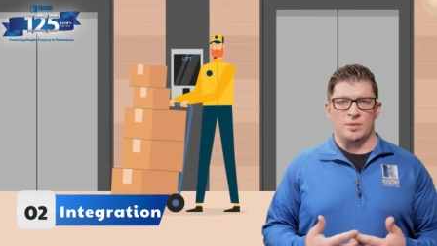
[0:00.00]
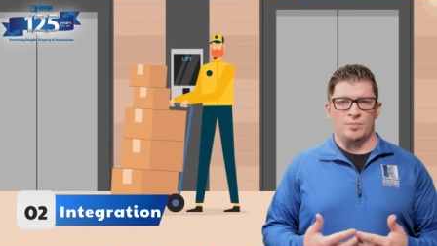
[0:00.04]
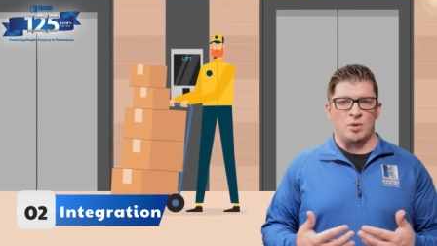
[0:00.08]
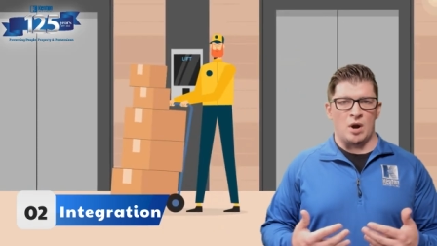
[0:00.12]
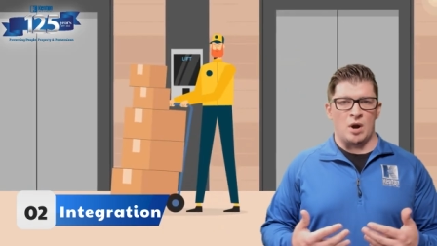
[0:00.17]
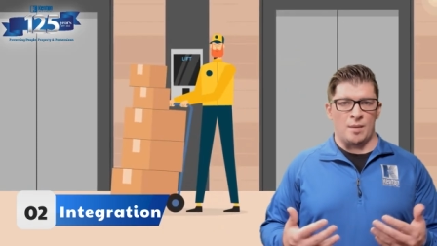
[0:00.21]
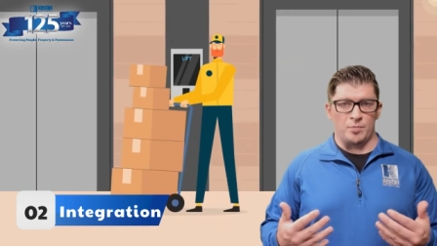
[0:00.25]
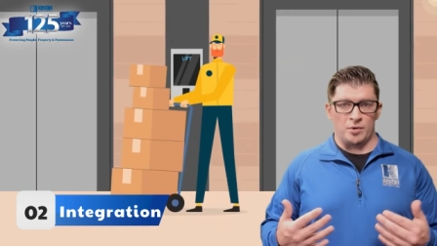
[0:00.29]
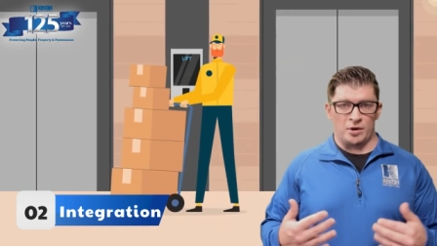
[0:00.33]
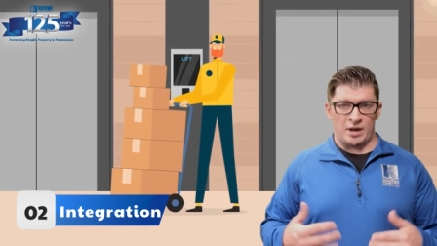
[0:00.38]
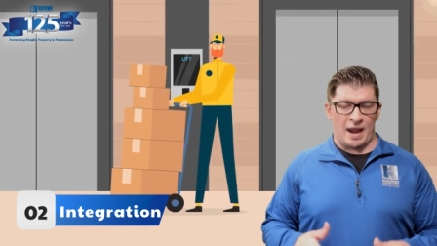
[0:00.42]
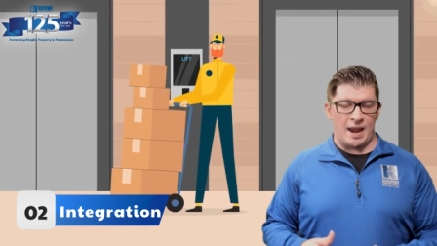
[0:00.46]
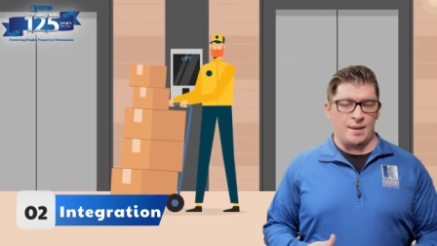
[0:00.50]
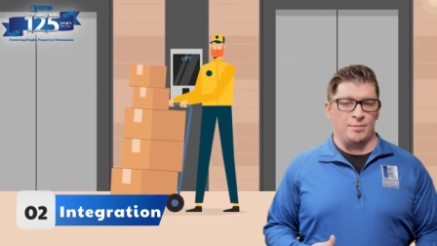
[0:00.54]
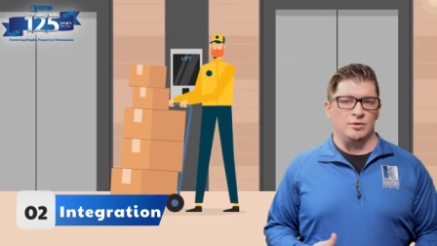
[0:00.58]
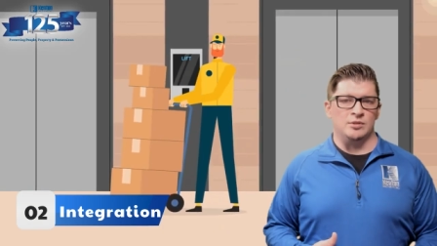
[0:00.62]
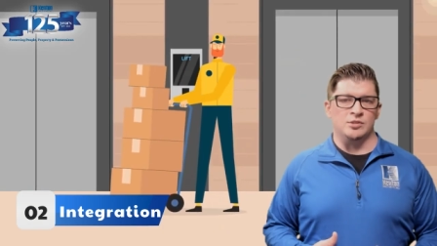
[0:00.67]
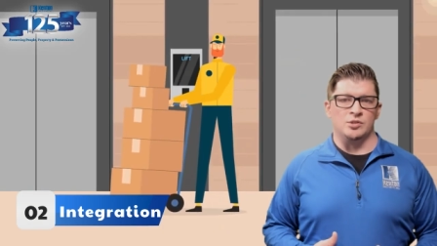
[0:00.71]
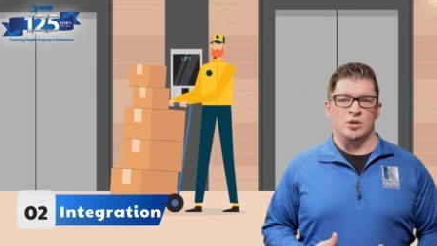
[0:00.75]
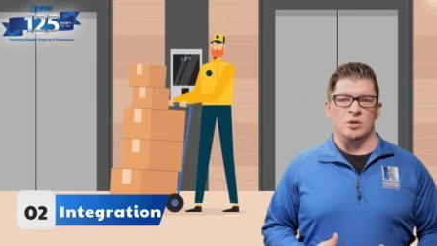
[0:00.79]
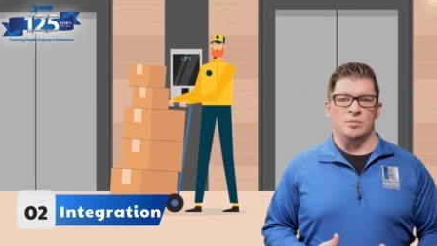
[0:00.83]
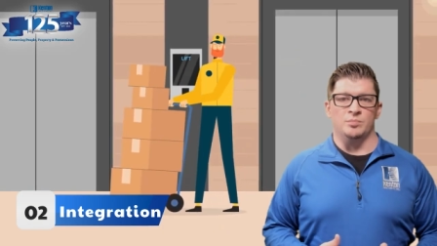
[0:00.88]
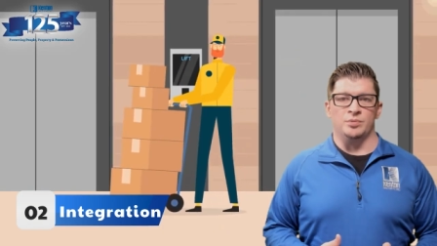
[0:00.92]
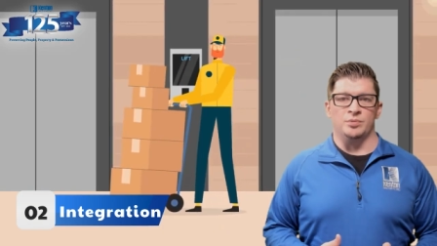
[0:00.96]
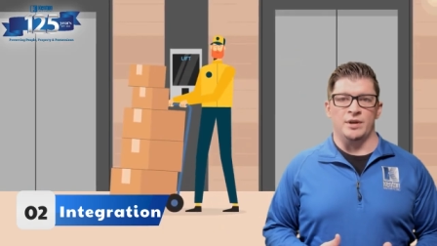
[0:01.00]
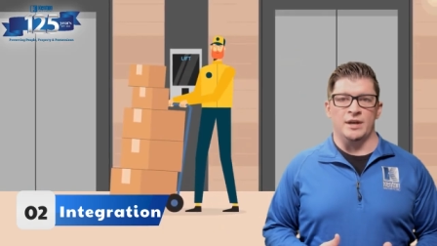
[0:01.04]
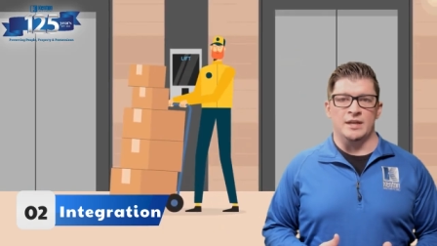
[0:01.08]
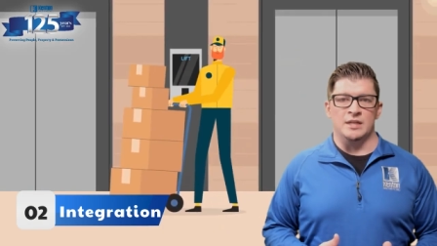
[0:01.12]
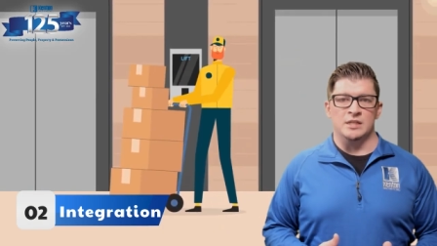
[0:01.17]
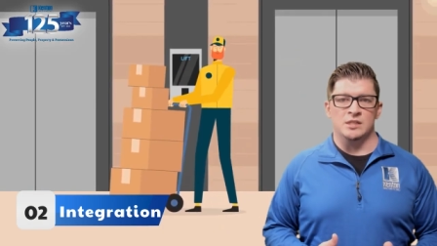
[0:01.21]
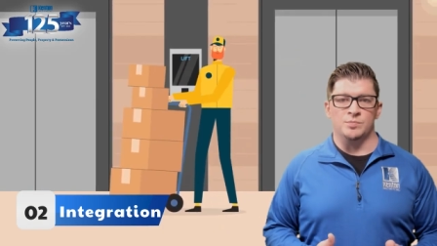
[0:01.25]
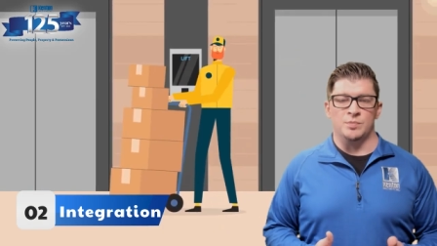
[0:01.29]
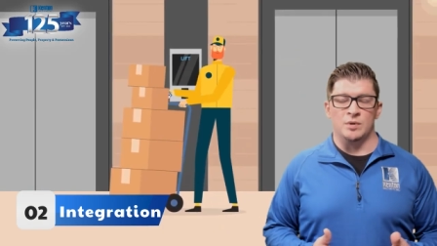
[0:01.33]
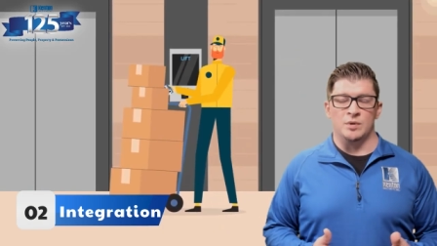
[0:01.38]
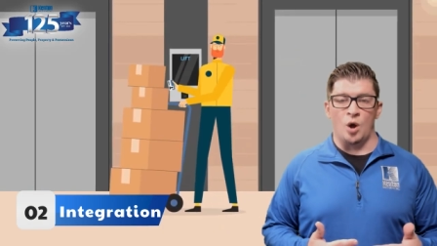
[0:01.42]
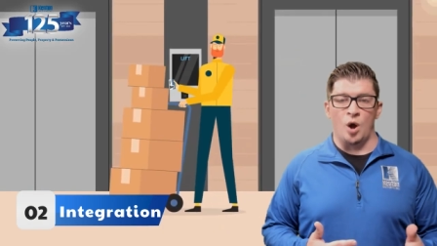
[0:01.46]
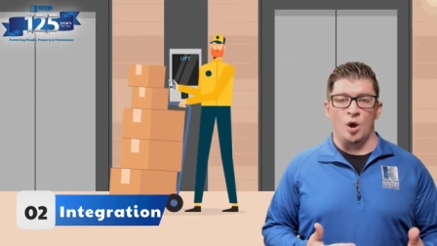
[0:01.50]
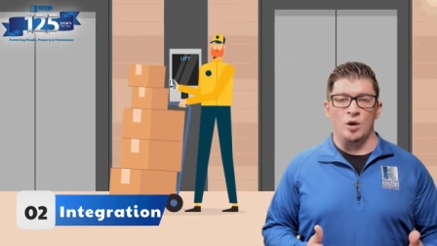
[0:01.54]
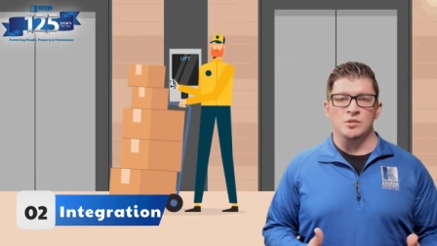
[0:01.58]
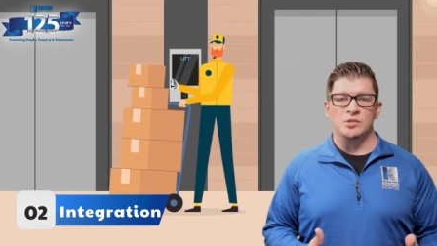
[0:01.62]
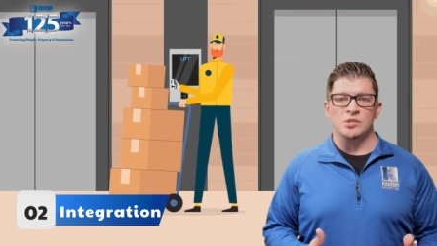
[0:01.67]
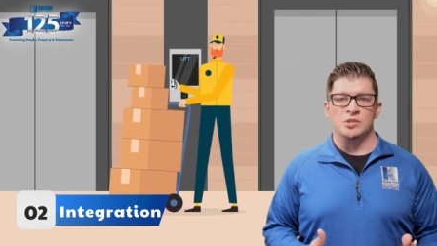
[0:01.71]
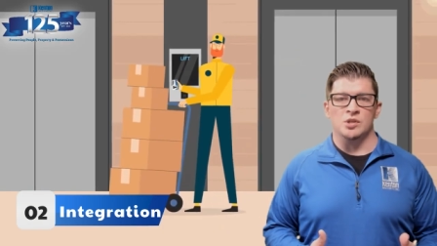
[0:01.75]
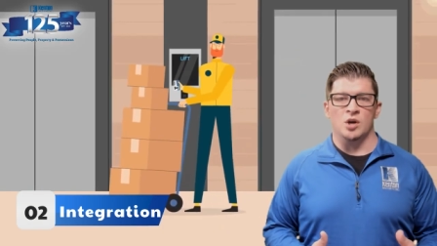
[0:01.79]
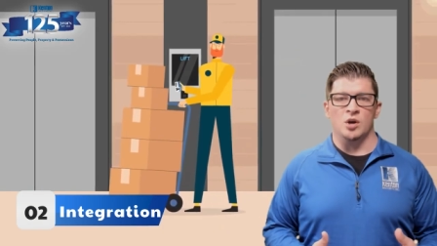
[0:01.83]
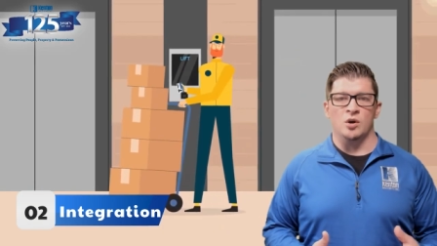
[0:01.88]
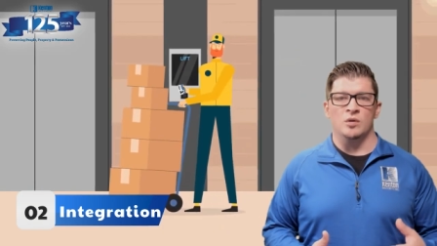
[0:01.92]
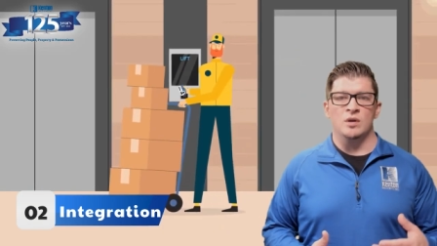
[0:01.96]
proper cables are in place, but
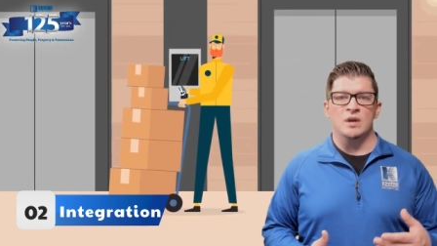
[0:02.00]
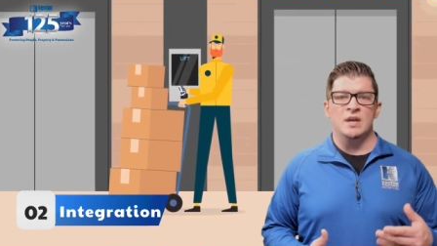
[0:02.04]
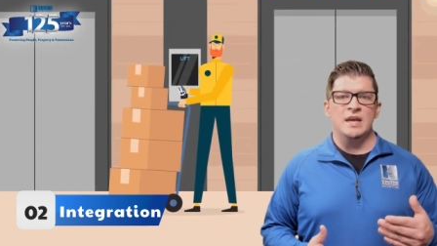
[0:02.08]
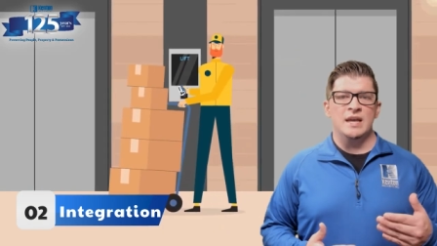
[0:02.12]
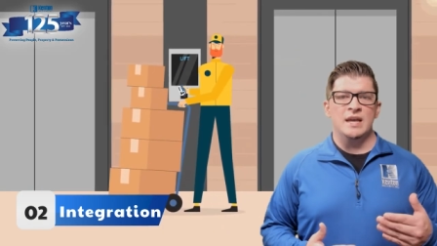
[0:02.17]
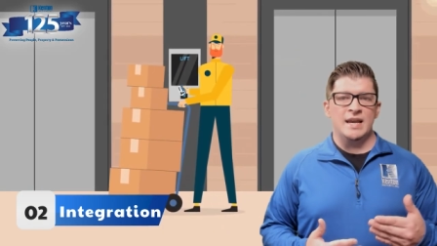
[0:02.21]
also